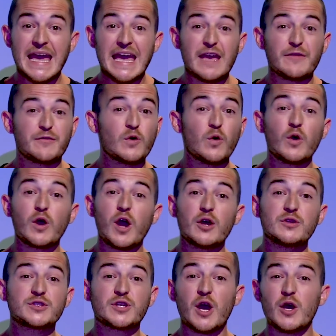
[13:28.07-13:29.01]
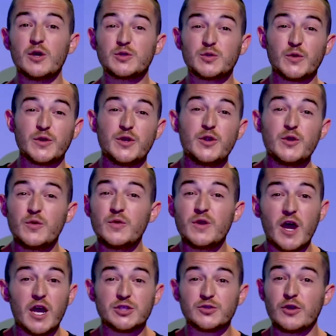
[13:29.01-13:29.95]
if you're going to go to a new
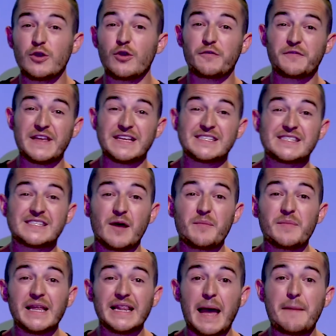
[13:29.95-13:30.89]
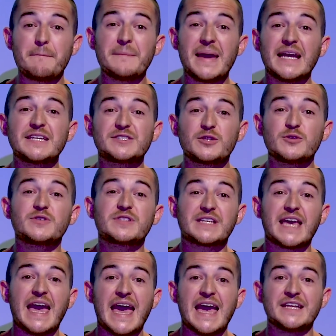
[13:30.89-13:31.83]
nursery, or if there's something that makes you
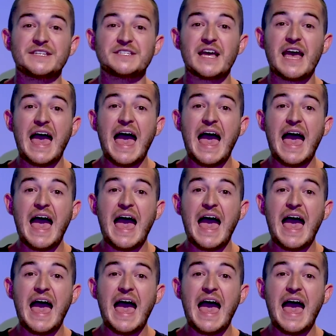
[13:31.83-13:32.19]
scared,